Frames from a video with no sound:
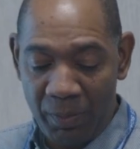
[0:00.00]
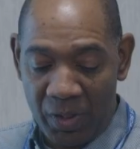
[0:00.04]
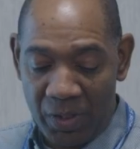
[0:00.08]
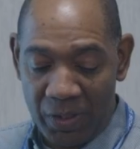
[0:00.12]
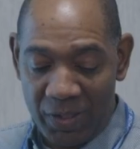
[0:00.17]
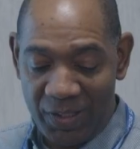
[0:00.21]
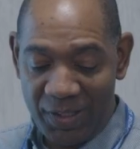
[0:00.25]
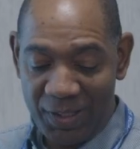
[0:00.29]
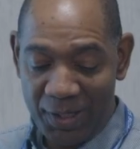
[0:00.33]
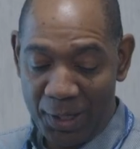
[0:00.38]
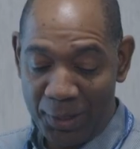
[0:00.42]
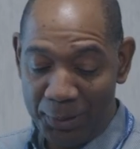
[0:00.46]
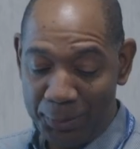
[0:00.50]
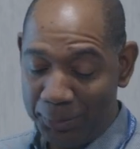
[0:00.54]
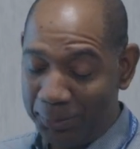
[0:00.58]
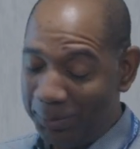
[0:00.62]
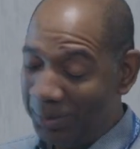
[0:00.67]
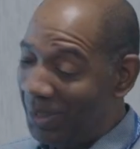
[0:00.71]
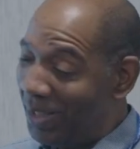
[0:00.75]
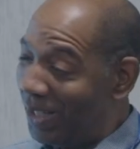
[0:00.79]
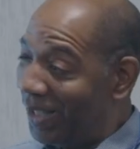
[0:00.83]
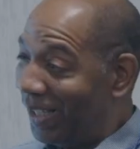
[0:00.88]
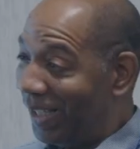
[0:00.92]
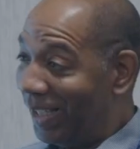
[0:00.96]

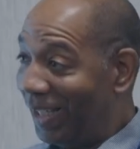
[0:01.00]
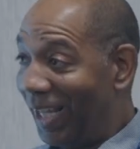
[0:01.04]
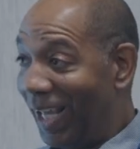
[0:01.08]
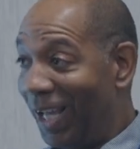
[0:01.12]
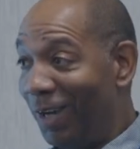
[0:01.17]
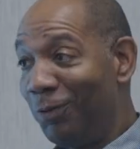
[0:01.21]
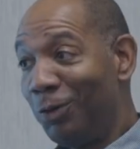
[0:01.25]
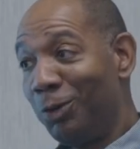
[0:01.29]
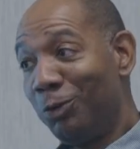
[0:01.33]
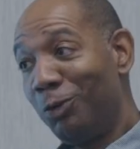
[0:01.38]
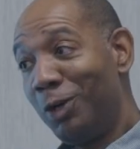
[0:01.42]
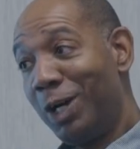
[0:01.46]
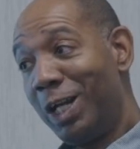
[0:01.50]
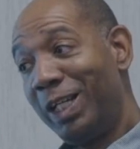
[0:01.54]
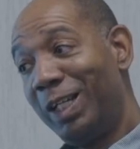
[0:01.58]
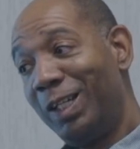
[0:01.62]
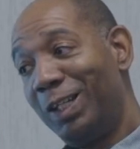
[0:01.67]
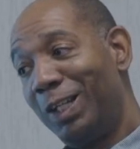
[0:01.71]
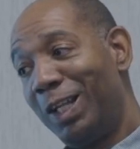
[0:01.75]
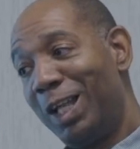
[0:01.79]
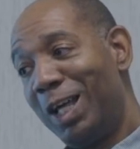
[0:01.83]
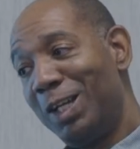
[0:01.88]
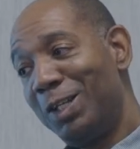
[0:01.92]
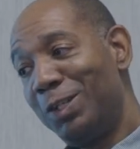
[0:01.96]
So they were
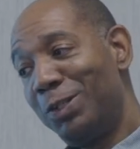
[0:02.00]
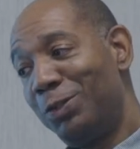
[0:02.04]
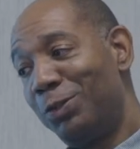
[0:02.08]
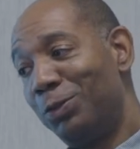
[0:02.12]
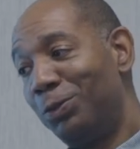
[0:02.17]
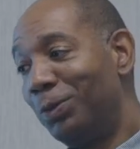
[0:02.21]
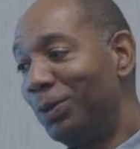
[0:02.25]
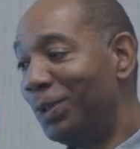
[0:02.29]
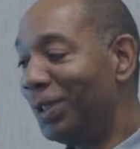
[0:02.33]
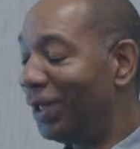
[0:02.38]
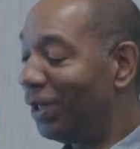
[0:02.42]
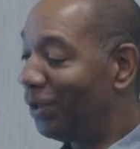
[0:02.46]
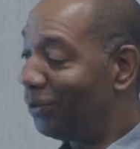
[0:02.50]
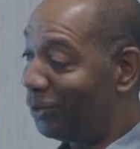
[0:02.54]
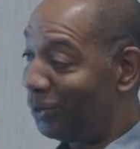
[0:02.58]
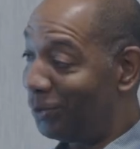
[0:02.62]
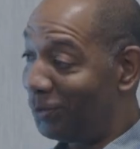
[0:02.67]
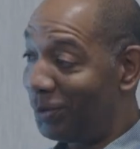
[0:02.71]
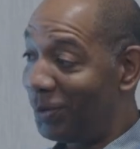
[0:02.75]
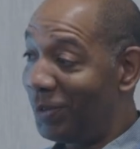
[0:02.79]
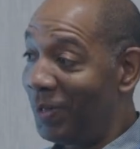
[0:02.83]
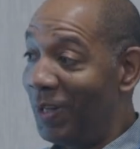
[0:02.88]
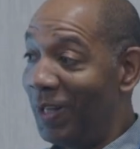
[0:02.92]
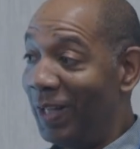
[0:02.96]
running a lot of stool
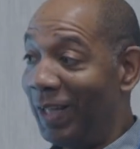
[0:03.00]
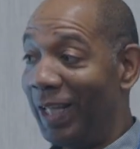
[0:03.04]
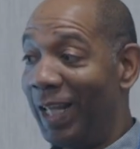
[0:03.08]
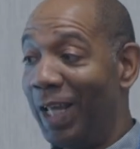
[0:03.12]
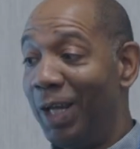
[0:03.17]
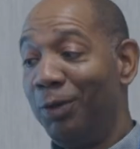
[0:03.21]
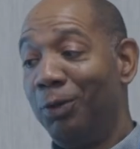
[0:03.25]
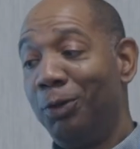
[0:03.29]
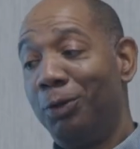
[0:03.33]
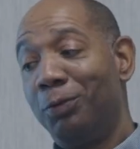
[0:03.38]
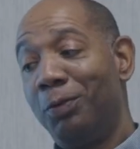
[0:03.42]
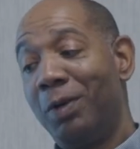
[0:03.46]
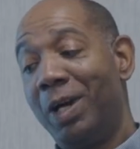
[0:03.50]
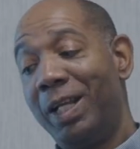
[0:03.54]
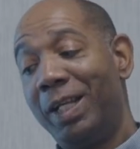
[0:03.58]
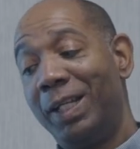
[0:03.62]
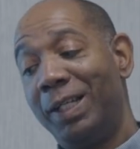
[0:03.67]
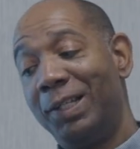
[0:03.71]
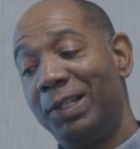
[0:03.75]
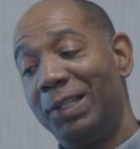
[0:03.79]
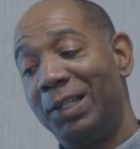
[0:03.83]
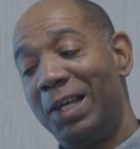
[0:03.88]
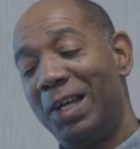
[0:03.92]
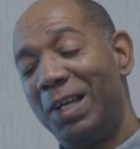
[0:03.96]
cultures. They were
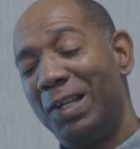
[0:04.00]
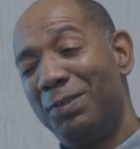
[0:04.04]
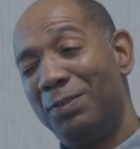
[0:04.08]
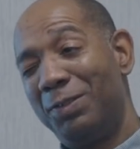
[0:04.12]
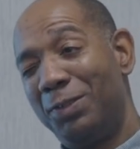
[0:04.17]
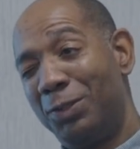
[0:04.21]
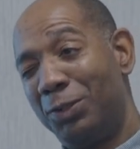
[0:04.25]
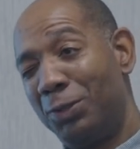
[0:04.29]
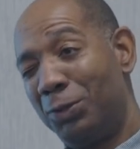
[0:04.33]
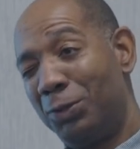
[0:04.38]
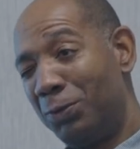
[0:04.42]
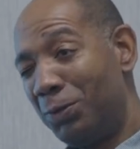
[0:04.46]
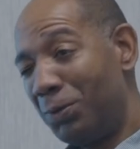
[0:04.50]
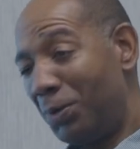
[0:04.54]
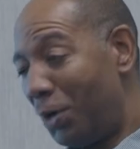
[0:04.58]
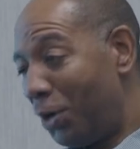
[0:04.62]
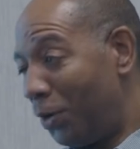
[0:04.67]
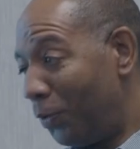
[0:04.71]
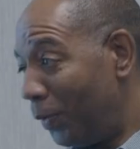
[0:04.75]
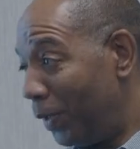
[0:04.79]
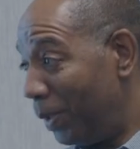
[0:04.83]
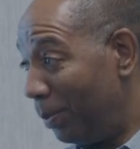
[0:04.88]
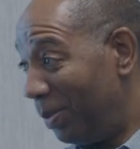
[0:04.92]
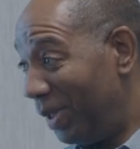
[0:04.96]
running a lot of stool
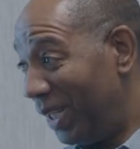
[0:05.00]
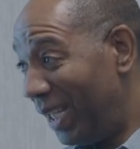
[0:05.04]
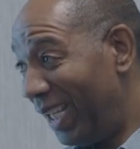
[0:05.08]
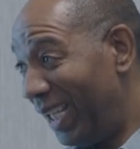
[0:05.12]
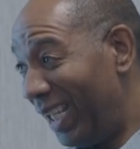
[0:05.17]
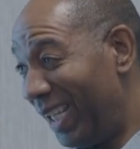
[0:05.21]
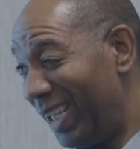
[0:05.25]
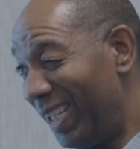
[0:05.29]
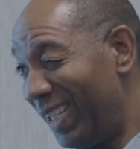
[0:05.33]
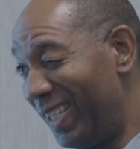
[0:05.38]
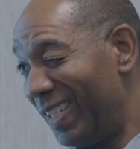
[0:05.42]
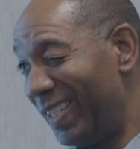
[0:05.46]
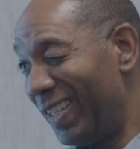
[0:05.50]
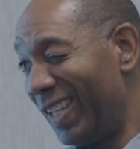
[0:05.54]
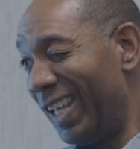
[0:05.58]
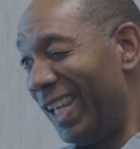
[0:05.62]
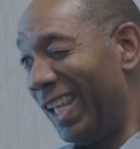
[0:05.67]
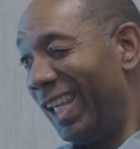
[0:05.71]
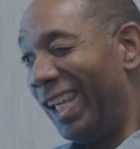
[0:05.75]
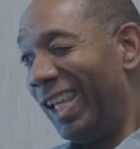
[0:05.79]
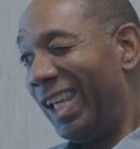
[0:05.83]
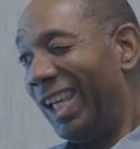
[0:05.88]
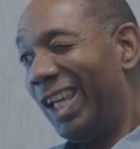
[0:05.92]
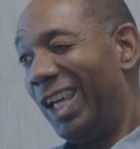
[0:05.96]
O&Ps,
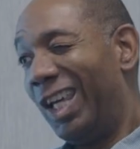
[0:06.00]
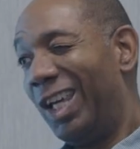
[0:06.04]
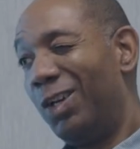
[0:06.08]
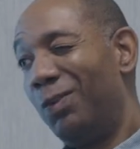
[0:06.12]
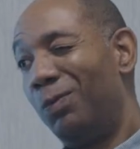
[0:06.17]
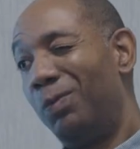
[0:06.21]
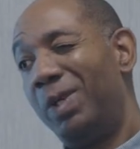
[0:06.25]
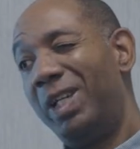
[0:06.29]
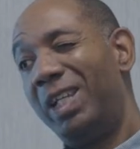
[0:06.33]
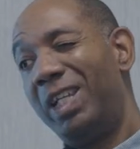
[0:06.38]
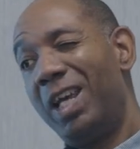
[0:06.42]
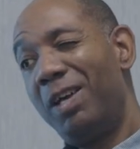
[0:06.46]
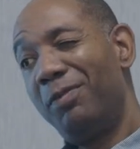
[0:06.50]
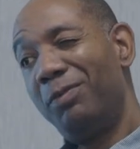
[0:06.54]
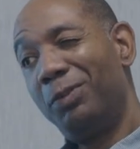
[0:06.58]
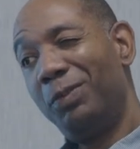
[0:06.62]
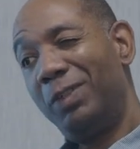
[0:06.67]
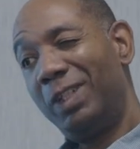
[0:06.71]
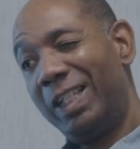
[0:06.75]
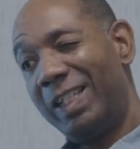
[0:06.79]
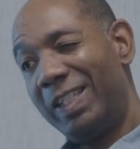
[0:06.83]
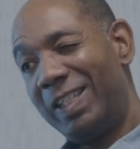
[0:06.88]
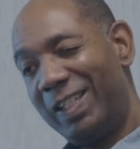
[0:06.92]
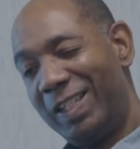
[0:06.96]
and we never
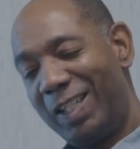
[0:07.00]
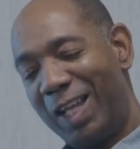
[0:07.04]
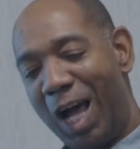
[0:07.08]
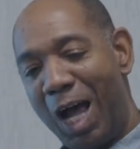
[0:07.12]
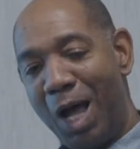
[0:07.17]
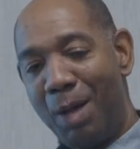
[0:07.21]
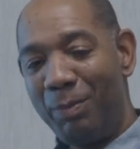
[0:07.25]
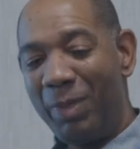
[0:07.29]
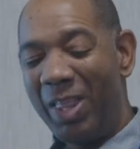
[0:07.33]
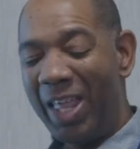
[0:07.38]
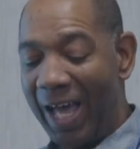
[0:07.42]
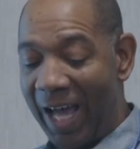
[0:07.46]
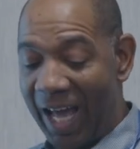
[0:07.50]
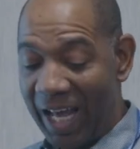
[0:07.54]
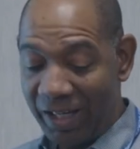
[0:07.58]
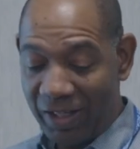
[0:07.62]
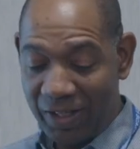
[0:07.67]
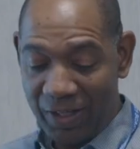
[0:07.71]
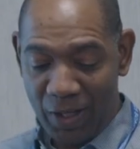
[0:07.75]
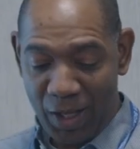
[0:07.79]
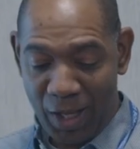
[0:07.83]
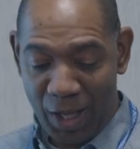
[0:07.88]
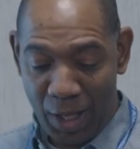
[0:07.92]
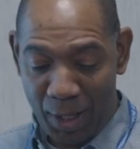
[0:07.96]
really stopped
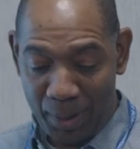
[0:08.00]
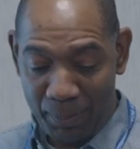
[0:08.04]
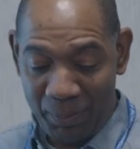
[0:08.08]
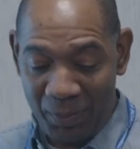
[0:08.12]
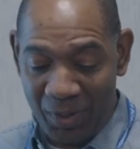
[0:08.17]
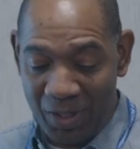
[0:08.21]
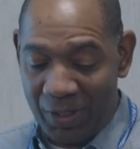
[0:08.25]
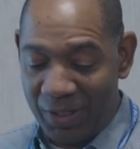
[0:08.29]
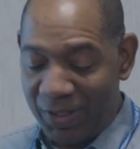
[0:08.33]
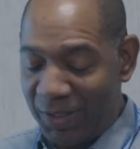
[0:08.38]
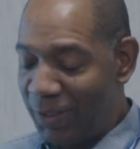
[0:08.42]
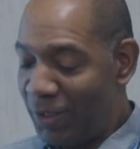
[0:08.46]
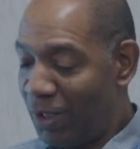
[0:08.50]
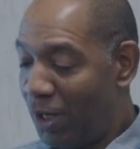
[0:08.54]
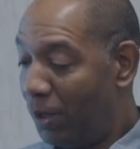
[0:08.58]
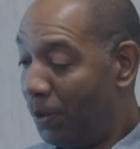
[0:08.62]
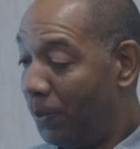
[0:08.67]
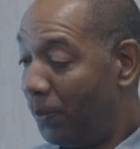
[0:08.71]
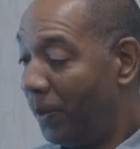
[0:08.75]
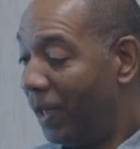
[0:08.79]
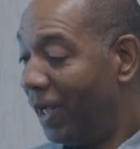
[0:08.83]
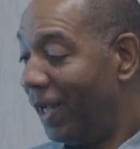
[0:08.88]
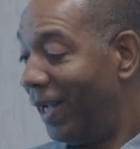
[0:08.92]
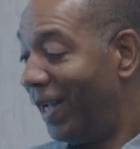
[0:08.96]
that.
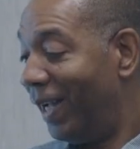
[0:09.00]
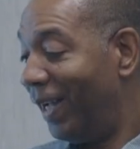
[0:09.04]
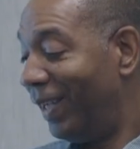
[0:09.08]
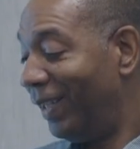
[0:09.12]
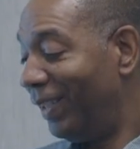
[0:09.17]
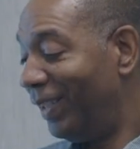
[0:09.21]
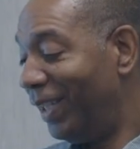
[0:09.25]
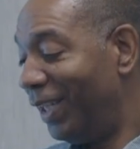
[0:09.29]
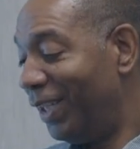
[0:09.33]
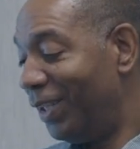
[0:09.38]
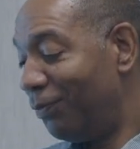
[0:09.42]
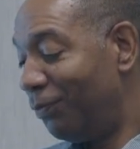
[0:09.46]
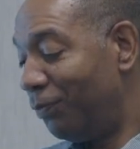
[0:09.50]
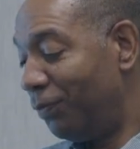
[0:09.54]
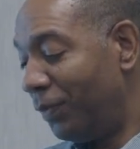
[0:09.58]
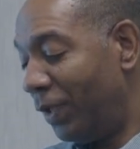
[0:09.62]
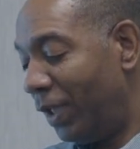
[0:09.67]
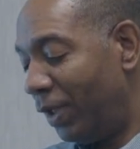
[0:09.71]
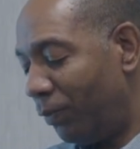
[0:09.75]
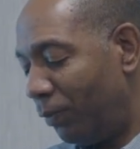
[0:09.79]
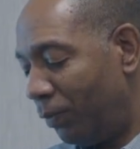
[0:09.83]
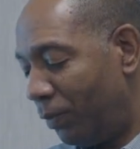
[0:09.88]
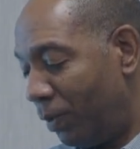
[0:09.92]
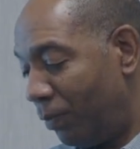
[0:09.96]

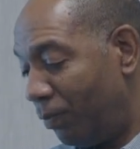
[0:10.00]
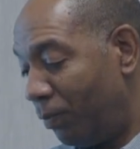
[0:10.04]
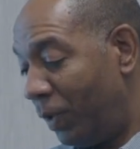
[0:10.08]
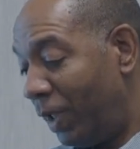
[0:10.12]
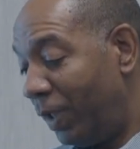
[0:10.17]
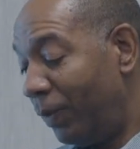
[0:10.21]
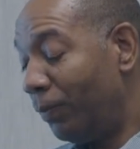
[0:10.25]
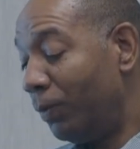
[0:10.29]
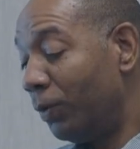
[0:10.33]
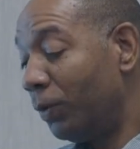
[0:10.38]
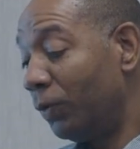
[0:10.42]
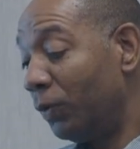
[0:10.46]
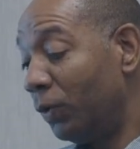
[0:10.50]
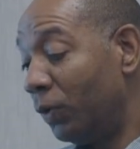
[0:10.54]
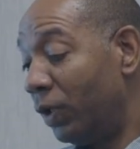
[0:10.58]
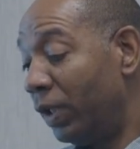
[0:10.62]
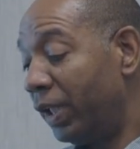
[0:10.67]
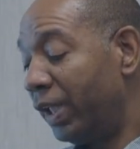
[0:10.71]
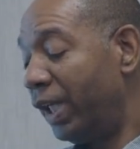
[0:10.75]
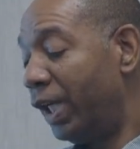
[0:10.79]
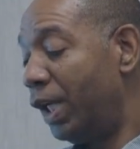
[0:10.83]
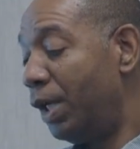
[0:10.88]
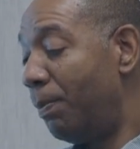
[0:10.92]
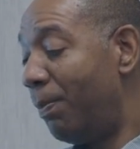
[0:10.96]
When we were
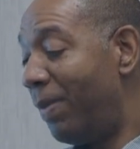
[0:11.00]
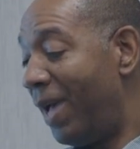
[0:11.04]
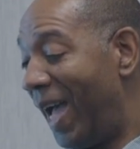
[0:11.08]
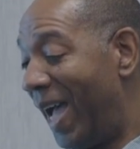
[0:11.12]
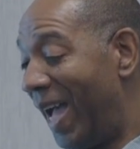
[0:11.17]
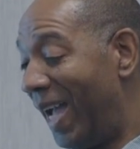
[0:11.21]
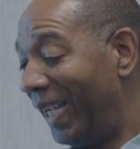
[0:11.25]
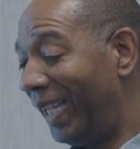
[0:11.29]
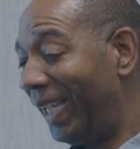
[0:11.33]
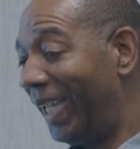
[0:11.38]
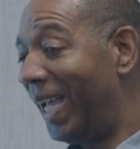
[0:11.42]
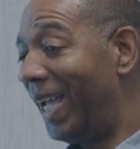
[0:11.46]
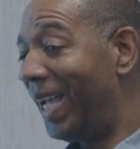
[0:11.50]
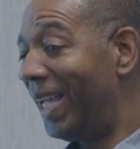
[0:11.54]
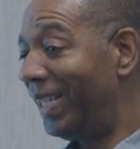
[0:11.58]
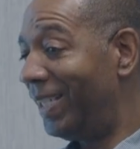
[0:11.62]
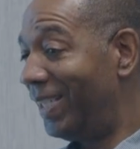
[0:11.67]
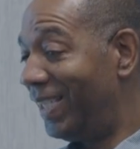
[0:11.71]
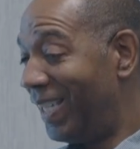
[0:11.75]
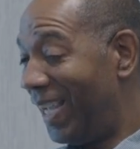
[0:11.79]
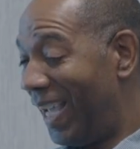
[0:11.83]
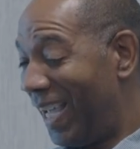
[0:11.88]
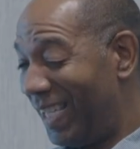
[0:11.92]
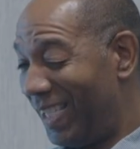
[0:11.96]
looking back
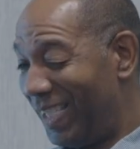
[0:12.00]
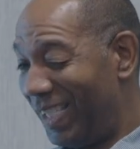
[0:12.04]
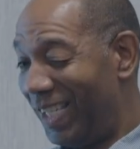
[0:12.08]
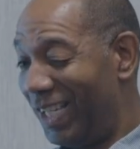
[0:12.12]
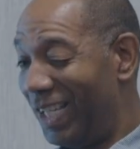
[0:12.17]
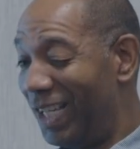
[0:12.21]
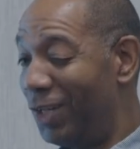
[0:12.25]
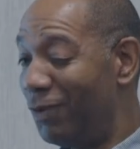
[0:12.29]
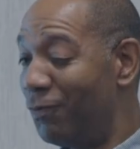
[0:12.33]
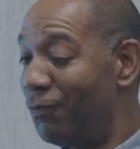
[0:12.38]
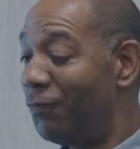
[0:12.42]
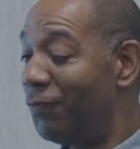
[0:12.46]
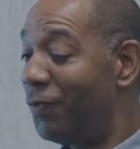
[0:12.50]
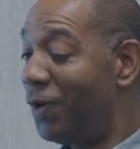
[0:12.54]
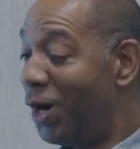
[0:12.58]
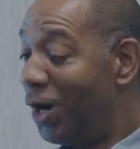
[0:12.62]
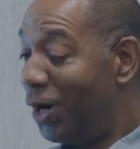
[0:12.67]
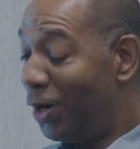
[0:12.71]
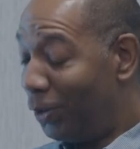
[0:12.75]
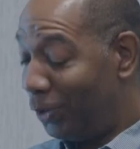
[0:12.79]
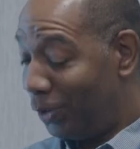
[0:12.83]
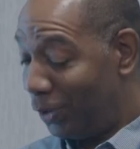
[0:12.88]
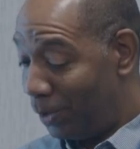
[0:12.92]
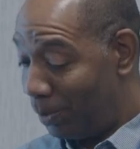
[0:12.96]
at testing
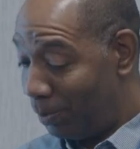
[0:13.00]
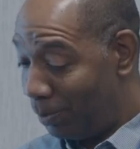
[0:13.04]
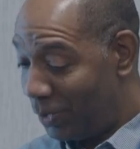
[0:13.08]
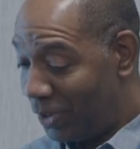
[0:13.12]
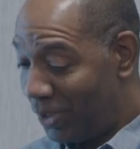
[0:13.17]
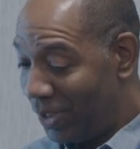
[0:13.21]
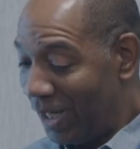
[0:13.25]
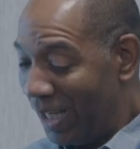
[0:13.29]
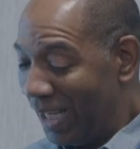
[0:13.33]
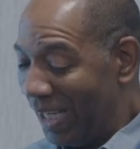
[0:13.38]
volumes,